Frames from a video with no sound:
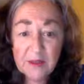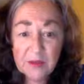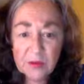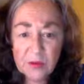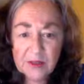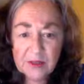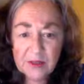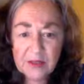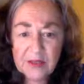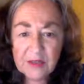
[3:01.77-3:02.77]

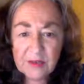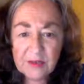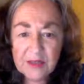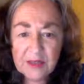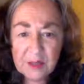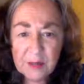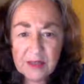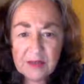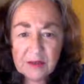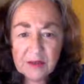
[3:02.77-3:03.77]
cranial sacral
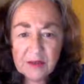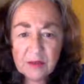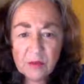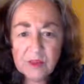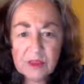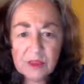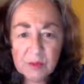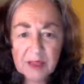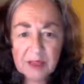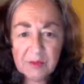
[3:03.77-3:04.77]
therapy, which I'll
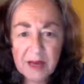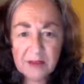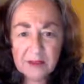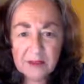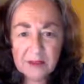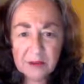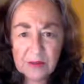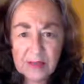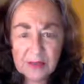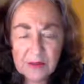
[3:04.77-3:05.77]
speak about a little
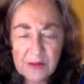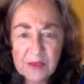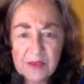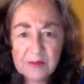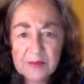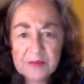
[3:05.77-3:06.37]
later on.